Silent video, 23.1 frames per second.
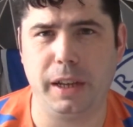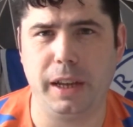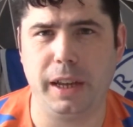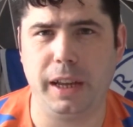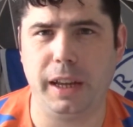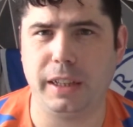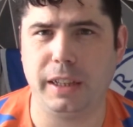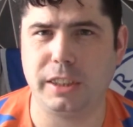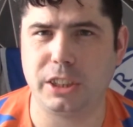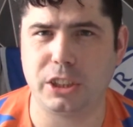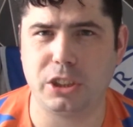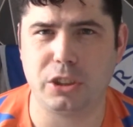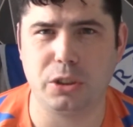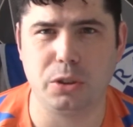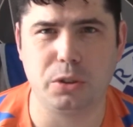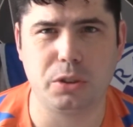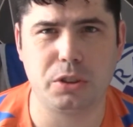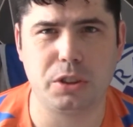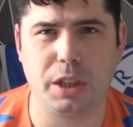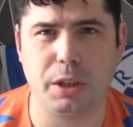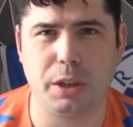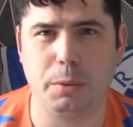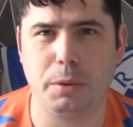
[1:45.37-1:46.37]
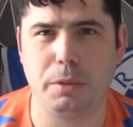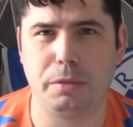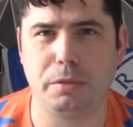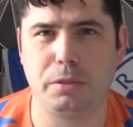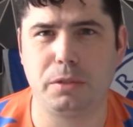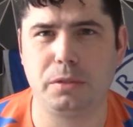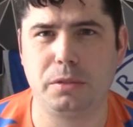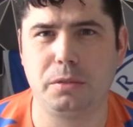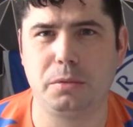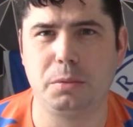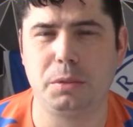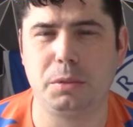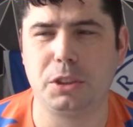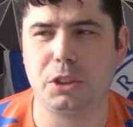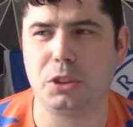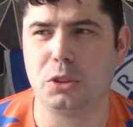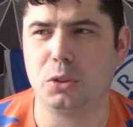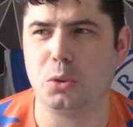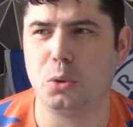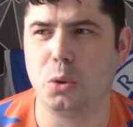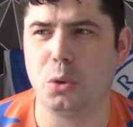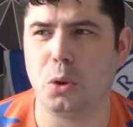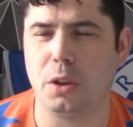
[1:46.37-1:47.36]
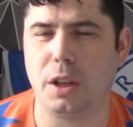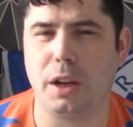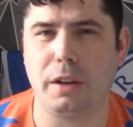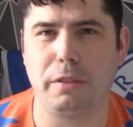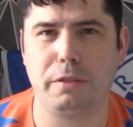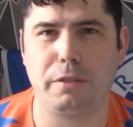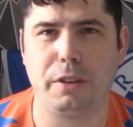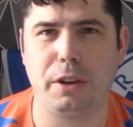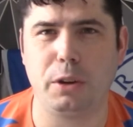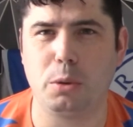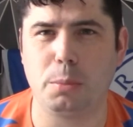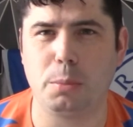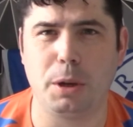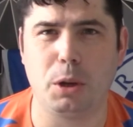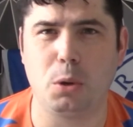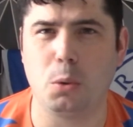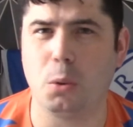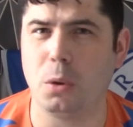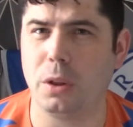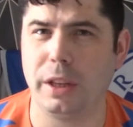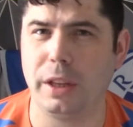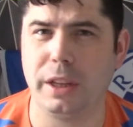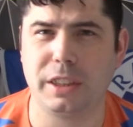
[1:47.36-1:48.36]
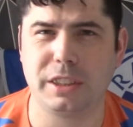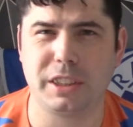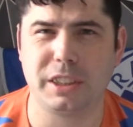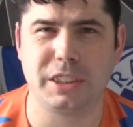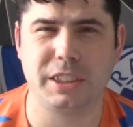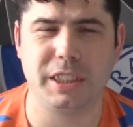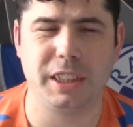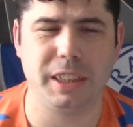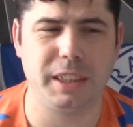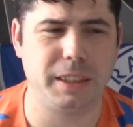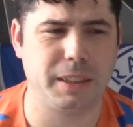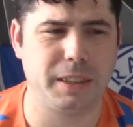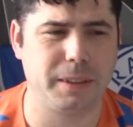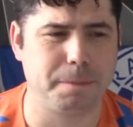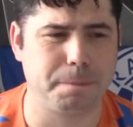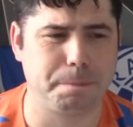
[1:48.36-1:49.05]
it just looks like we've just not got that final bit of quality. As I said,